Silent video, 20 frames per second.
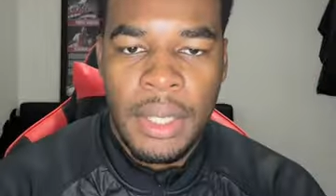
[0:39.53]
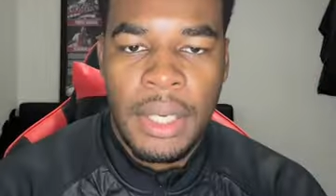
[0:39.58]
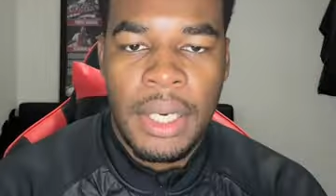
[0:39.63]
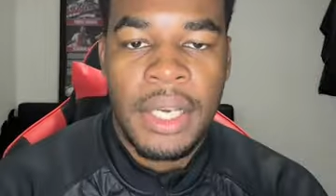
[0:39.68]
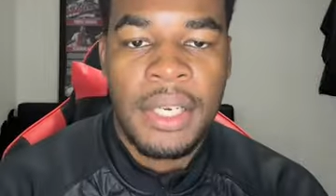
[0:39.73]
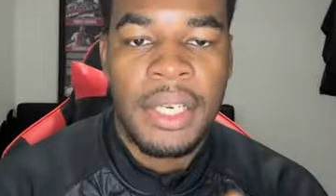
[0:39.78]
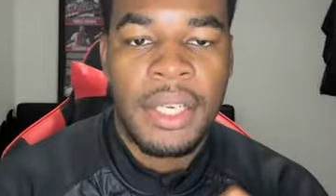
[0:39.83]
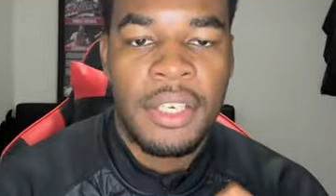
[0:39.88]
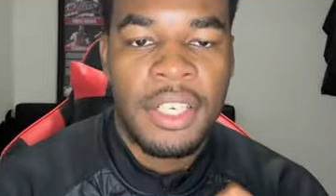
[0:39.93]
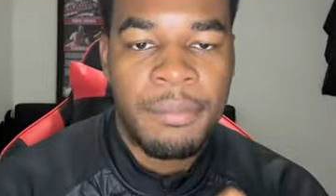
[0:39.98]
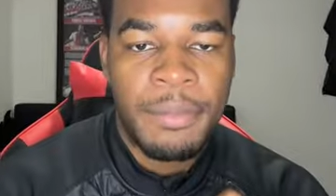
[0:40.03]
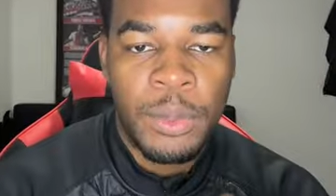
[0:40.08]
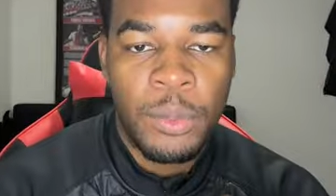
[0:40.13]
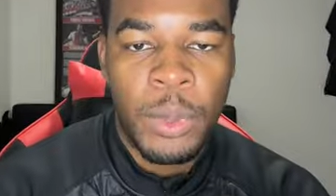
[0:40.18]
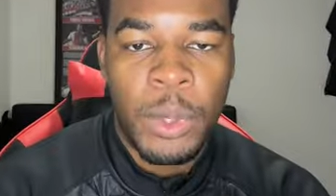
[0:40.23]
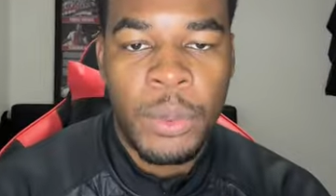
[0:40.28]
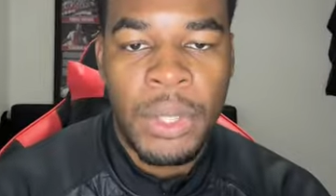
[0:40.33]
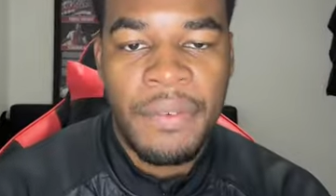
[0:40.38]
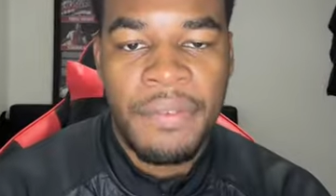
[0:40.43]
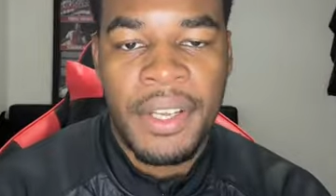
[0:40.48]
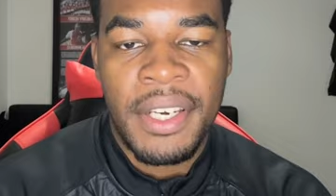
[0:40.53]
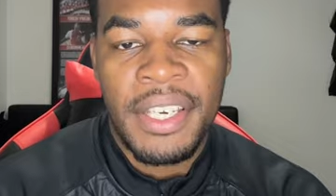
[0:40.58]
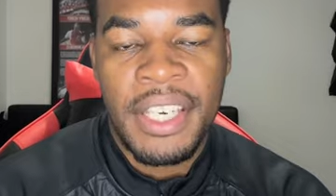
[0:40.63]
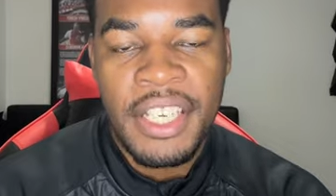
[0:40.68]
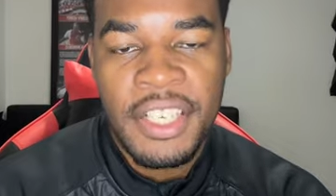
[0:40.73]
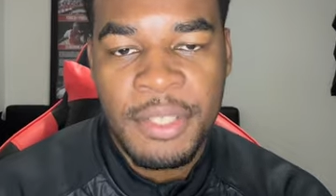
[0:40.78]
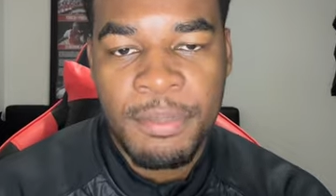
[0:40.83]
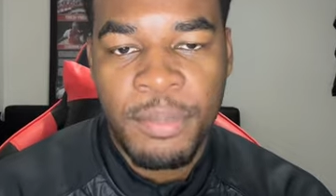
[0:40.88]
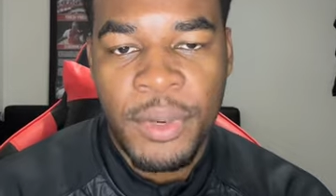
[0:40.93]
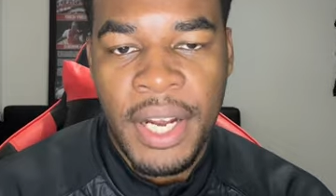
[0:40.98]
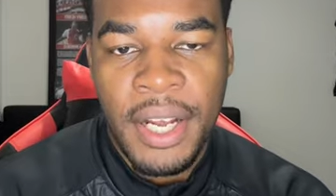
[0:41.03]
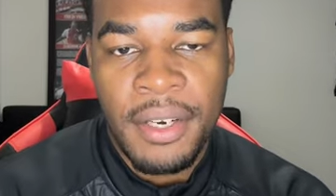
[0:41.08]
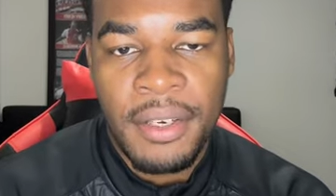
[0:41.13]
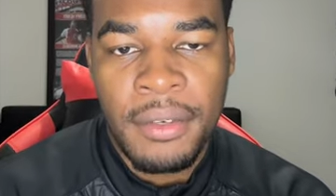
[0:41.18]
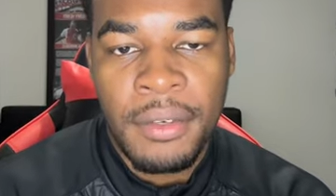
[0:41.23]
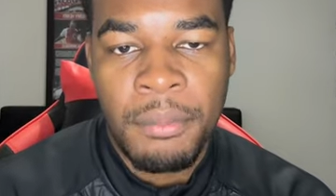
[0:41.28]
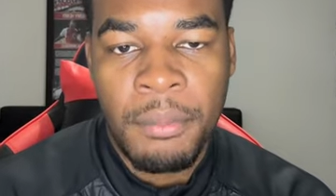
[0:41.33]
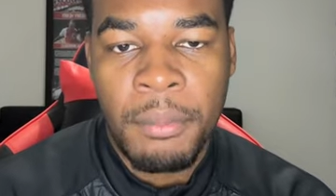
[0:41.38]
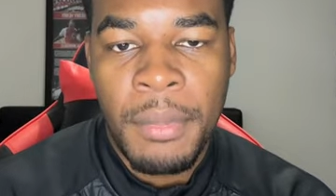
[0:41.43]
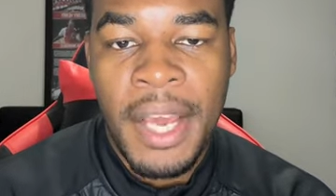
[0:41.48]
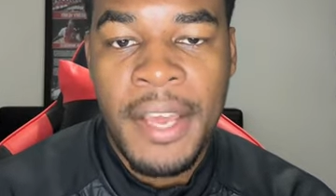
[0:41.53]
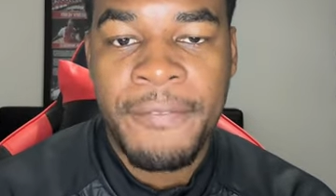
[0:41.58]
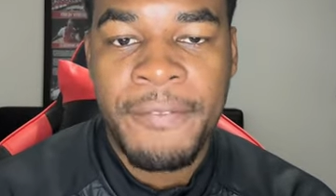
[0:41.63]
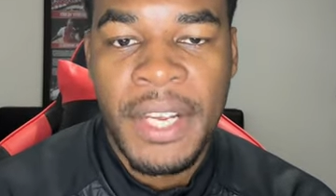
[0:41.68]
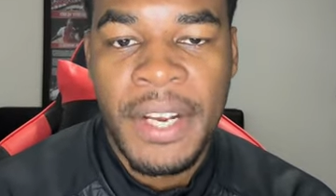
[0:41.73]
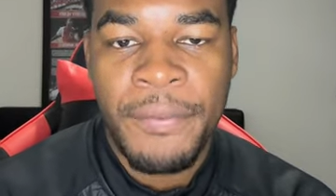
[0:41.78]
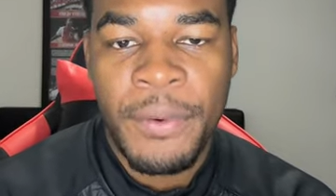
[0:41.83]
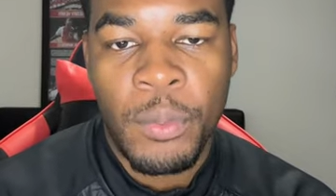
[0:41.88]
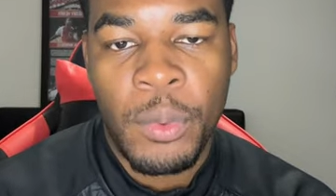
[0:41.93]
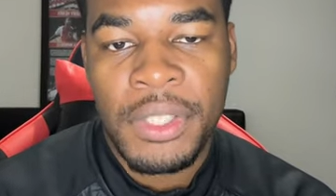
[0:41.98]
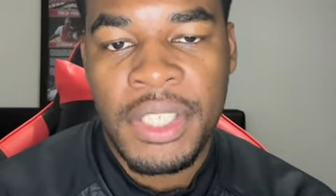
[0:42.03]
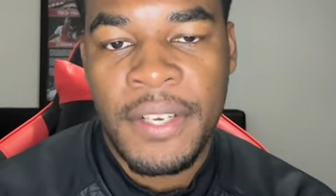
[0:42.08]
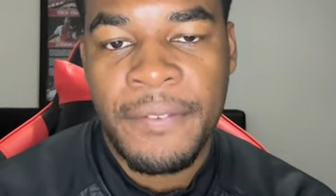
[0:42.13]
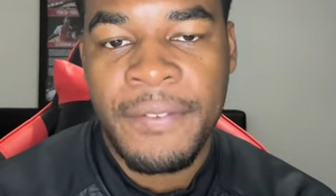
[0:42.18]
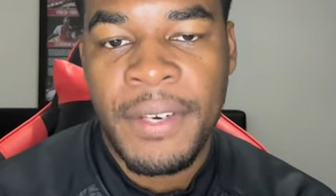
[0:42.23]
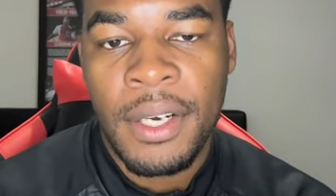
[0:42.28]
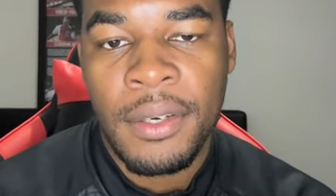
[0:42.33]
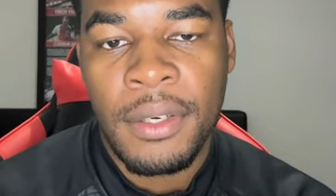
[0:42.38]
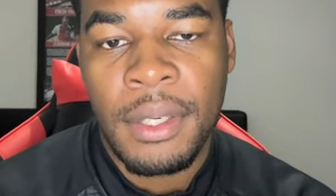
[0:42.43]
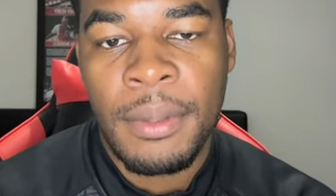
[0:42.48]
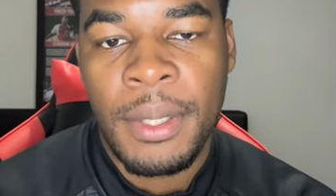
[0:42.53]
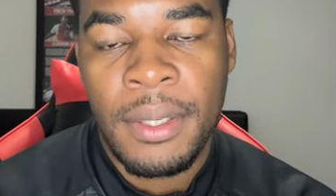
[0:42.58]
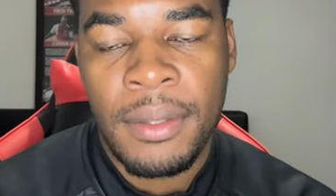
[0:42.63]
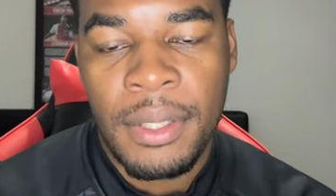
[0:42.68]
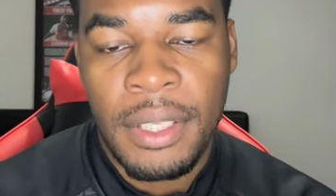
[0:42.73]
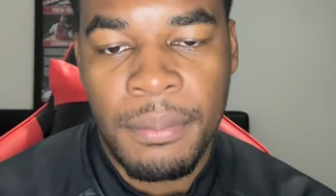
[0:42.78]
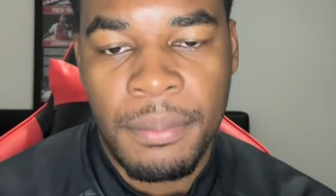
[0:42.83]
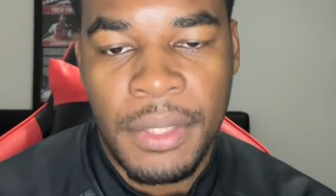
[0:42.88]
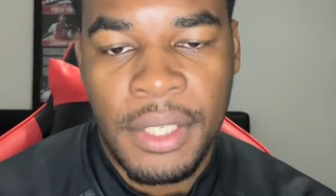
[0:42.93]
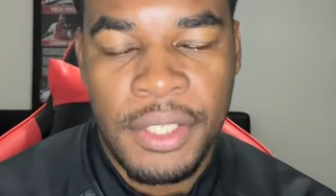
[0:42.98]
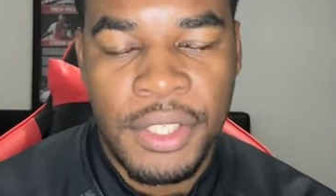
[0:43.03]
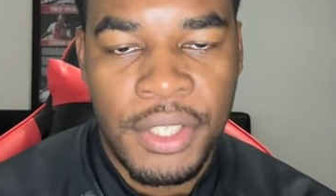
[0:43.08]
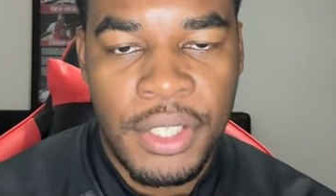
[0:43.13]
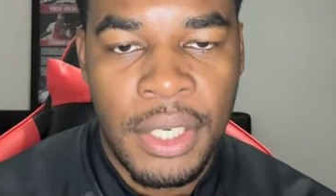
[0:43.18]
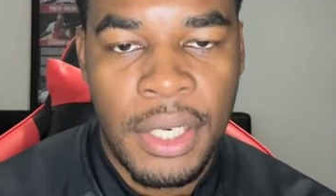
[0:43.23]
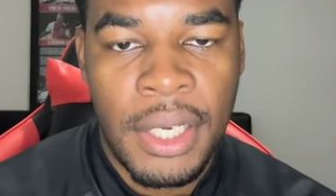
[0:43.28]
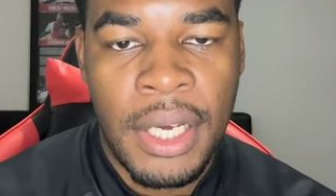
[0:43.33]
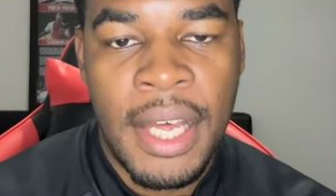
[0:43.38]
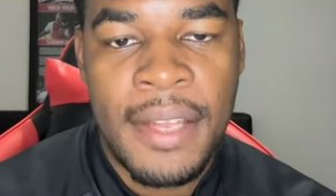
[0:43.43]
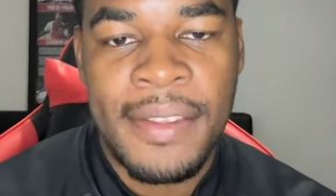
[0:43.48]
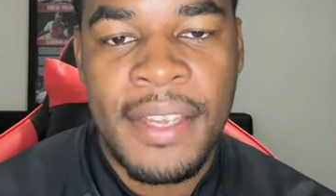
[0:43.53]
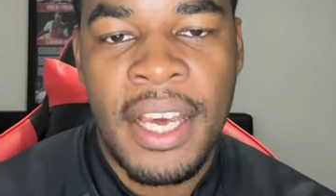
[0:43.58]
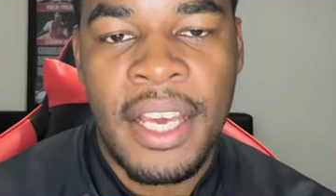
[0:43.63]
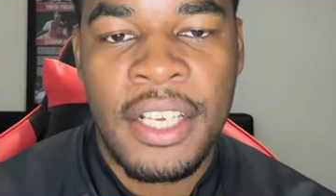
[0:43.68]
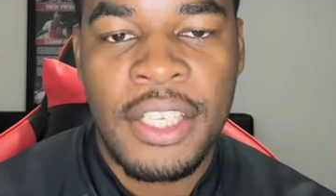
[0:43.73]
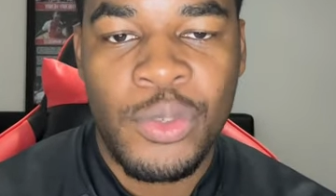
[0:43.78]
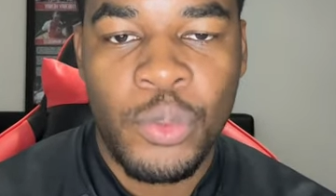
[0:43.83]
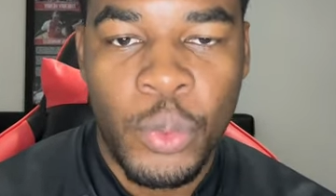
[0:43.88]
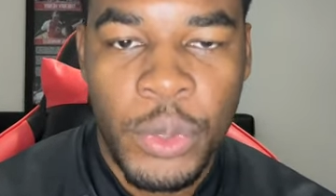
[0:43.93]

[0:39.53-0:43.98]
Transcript: And at number one, we have a niche brand, my favorite, which I found about them this year, and that is